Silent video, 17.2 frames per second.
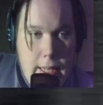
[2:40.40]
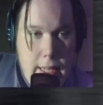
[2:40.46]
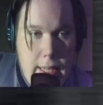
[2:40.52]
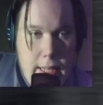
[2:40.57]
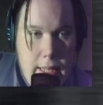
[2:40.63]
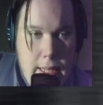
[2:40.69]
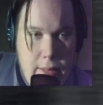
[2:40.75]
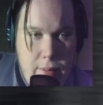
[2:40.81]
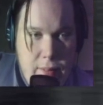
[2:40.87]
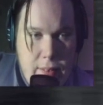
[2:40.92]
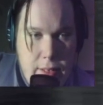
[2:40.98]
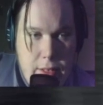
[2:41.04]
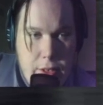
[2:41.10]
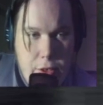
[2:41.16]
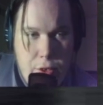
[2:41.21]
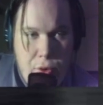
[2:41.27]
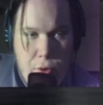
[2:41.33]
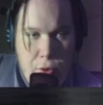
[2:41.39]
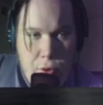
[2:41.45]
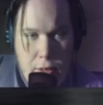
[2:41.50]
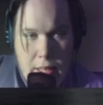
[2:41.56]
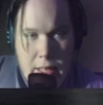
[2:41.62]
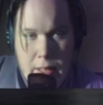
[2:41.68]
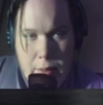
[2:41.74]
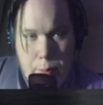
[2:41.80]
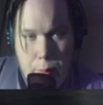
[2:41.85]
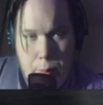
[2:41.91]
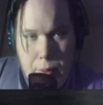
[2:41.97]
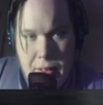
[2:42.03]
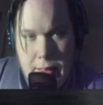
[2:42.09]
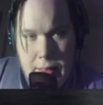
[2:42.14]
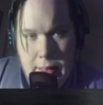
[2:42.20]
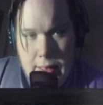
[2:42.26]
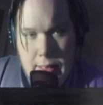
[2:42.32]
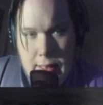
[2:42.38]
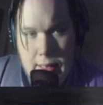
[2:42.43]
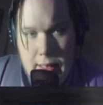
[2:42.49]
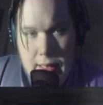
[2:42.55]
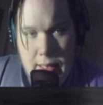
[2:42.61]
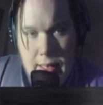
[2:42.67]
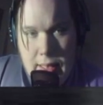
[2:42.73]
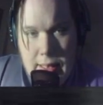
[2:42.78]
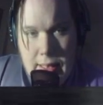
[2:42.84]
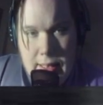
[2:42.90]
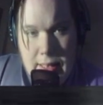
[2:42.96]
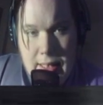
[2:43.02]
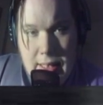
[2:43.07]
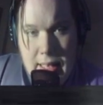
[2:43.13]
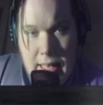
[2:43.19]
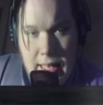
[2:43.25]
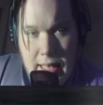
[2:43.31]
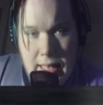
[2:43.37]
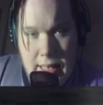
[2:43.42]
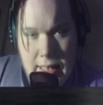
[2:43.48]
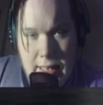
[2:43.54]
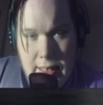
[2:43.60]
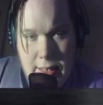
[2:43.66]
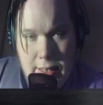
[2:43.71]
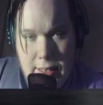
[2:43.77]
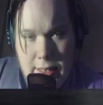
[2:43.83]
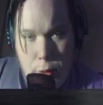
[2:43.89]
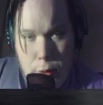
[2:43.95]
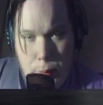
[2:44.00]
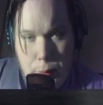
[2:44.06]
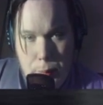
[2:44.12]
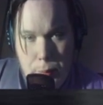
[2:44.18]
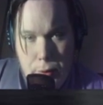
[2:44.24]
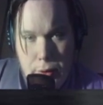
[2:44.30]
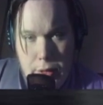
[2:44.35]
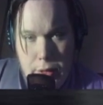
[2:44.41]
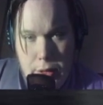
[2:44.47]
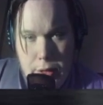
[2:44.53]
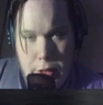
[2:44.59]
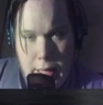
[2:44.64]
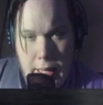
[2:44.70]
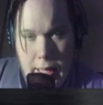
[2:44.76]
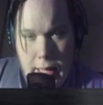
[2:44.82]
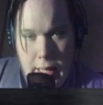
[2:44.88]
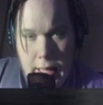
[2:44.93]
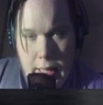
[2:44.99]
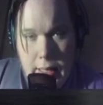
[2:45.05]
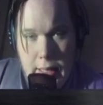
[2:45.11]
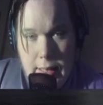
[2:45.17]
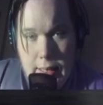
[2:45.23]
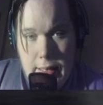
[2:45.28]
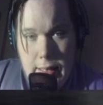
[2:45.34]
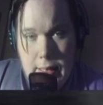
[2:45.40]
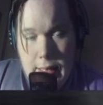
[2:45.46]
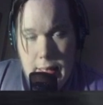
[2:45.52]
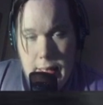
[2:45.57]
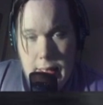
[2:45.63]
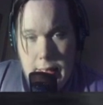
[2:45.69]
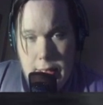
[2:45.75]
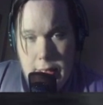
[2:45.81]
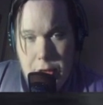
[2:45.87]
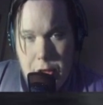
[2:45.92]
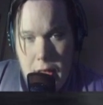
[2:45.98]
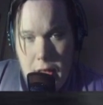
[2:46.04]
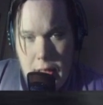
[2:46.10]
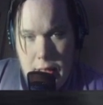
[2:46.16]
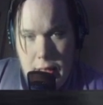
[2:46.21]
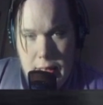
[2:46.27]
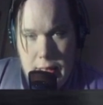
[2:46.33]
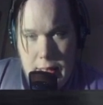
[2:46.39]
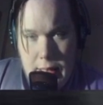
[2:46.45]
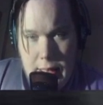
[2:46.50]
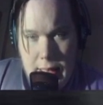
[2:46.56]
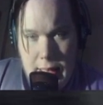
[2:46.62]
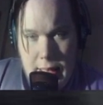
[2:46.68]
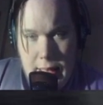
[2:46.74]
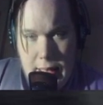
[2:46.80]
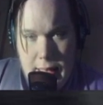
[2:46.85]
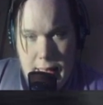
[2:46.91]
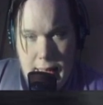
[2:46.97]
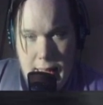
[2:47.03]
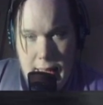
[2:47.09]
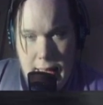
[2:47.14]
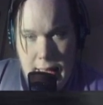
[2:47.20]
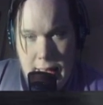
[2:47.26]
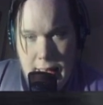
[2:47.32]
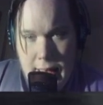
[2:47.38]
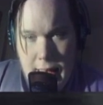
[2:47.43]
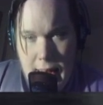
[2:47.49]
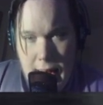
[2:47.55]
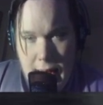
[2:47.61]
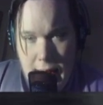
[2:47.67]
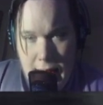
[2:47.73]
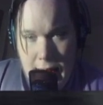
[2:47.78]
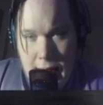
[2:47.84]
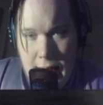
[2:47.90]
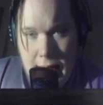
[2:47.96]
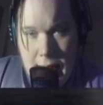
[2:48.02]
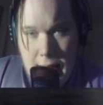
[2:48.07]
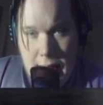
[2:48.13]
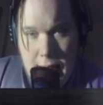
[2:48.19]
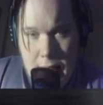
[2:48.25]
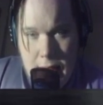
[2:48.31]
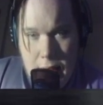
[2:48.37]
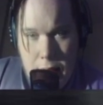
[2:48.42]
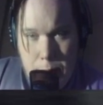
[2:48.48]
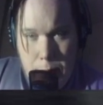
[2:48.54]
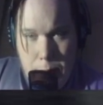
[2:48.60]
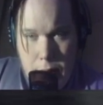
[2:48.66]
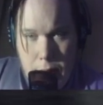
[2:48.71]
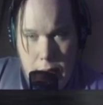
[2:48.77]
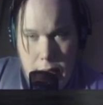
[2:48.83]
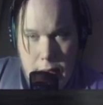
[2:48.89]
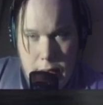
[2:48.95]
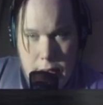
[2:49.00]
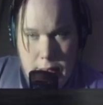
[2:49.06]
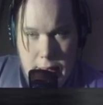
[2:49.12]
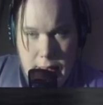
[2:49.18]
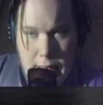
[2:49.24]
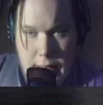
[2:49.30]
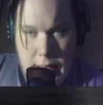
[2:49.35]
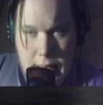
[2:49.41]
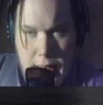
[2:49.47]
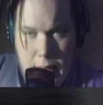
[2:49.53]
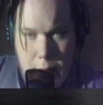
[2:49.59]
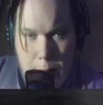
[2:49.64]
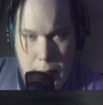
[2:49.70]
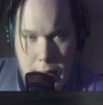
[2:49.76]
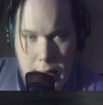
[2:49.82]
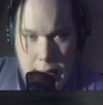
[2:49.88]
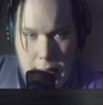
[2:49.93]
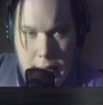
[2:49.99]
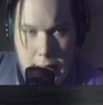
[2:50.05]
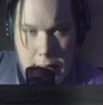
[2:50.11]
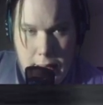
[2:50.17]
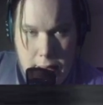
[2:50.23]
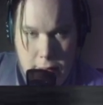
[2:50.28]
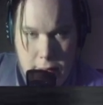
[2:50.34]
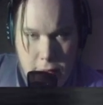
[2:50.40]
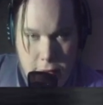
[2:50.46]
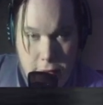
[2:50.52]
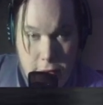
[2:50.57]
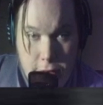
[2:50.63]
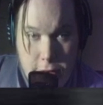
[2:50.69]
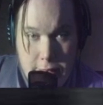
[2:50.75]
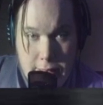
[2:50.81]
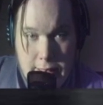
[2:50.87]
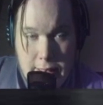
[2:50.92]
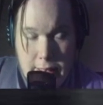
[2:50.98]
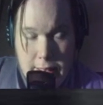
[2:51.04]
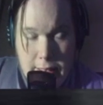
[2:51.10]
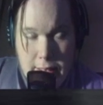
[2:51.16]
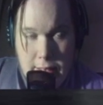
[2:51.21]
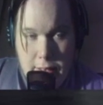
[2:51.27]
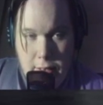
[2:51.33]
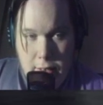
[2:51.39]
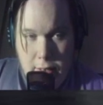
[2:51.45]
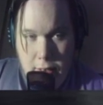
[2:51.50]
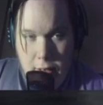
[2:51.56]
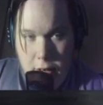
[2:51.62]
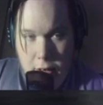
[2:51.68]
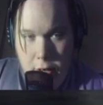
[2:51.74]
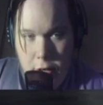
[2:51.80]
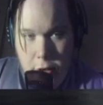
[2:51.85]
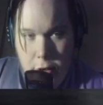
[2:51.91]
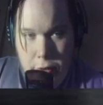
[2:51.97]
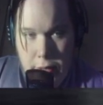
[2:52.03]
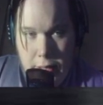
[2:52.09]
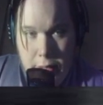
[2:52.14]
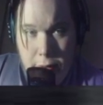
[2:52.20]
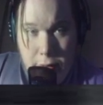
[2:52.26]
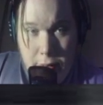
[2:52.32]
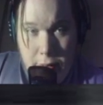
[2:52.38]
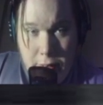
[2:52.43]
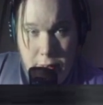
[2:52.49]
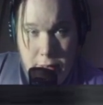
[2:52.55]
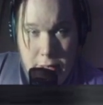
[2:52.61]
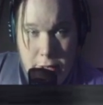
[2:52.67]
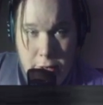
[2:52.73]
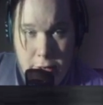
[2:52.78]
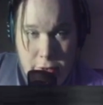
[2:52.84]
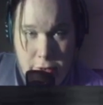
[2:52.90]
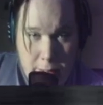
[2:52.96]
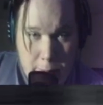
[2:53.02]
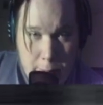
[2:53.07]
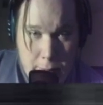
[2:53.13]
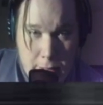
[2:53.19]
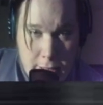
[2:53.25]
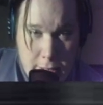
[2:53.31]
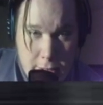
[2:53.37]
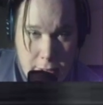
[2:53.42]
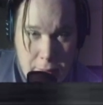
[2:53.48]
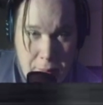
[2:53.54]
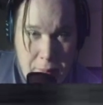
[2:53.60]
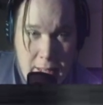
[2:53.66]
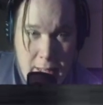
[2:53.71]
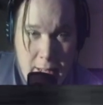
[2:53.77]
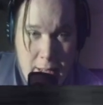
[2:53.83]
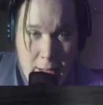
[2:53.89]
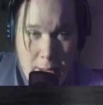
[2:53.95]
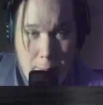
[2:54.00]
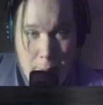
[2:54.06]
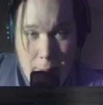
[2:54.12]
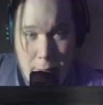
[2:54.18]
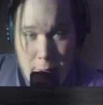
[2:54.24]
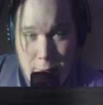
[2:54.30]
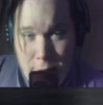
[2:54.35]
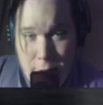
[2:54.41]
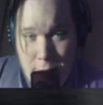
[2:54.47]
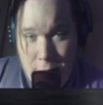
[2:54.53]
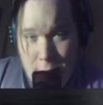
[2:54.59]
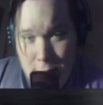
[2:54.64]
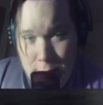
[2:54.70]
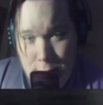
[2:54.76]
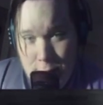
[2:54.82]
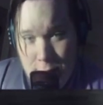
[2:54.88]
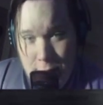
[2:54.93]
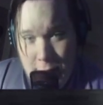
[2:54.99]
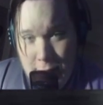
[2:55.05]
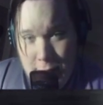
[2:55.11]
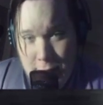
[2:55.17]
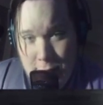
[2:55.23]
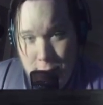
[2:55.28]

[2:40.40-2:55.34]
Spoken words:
Even Jordan puts aside his Superboy training. Shocked that they lied, the brothers end up at the fortress arguing with their grandmother about not treating